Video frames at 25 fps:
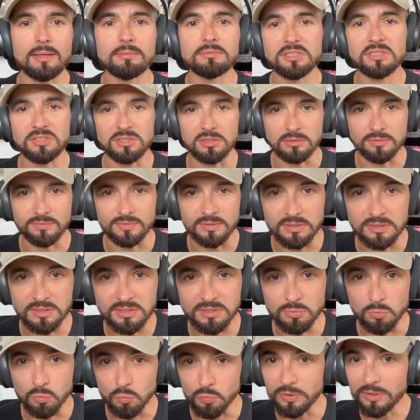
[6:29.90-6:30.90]
a
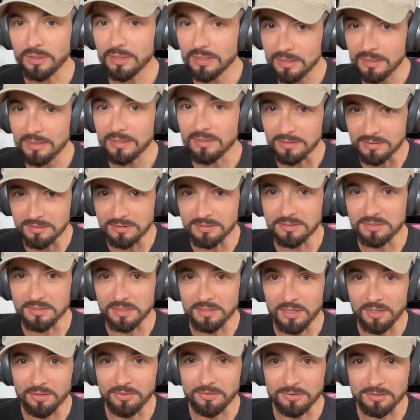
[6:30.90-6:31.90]
service really is
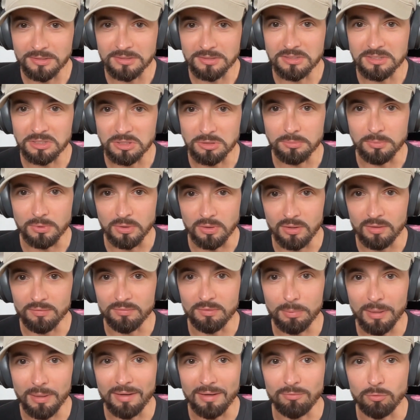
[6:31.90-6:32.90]
another consumer of the
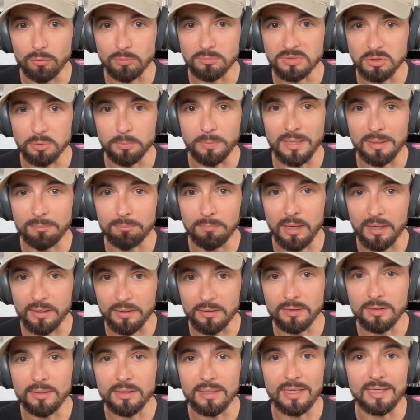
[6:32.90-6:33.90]
platform's domain
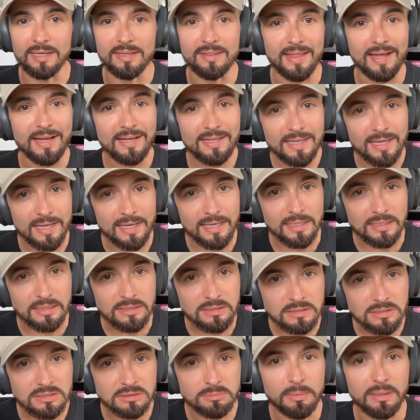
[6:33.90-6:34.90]
model. And in that
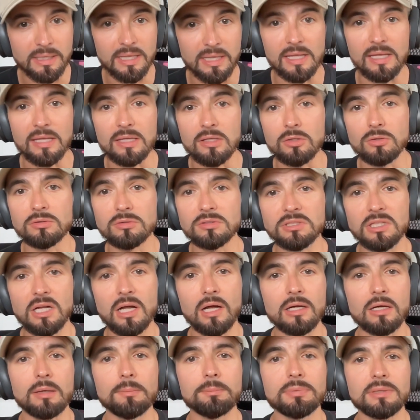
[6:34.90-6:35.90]
case, making it use a
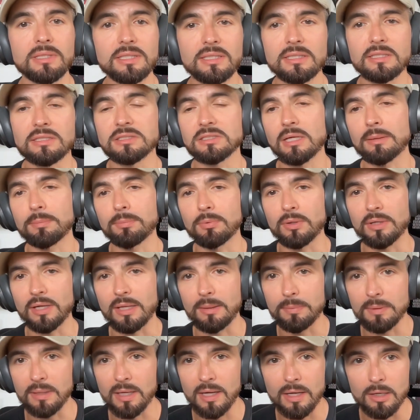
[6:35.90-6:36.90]
completely separate
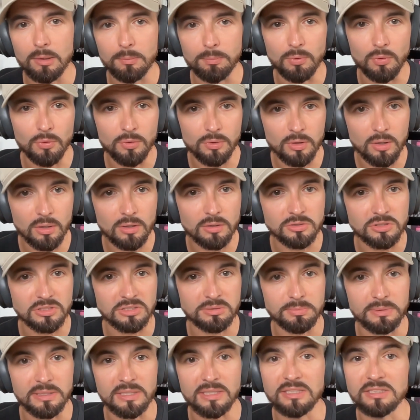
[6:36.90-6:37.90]
API or protocol
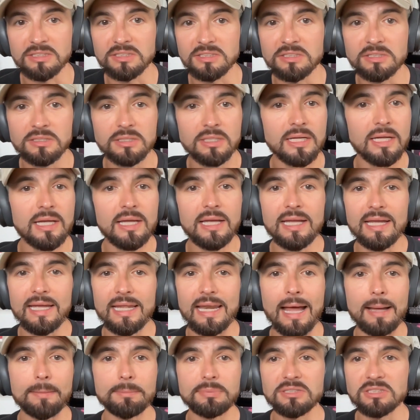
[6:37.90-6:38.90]
just because it
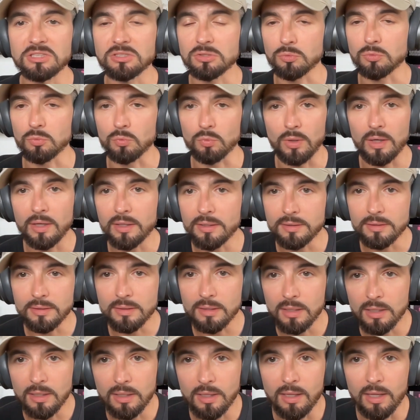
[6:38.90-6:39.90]
happens to run
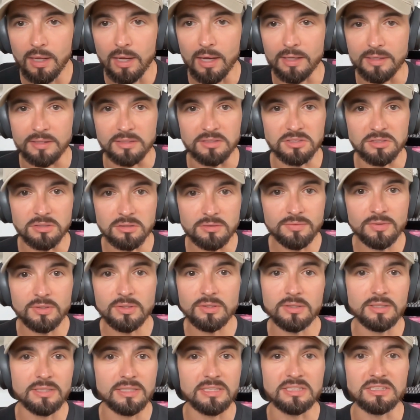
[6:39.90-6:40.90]
on a
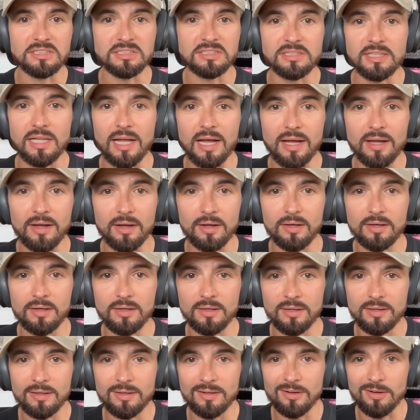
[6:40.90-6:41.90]
server is not
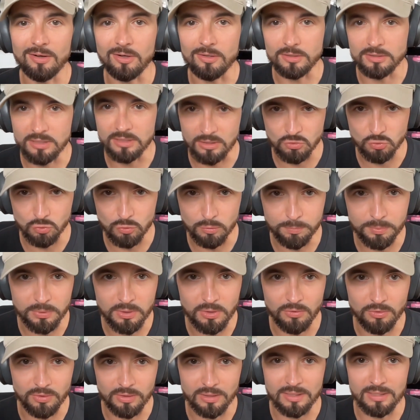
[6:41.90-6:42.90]
architectural
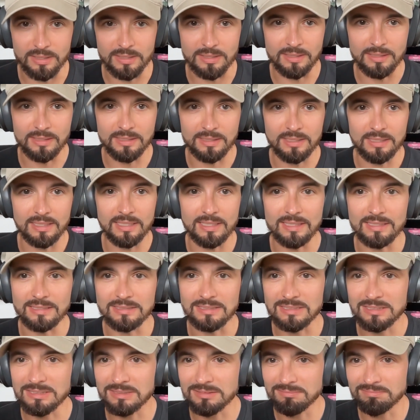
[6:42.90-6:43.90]
purity.
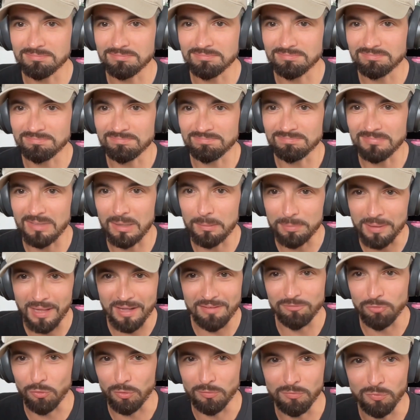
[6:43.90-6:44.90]
It's a
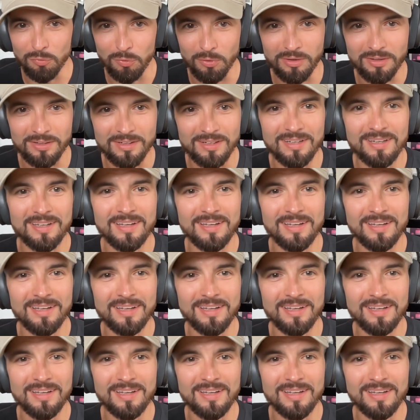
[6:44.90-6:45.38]
platform fork.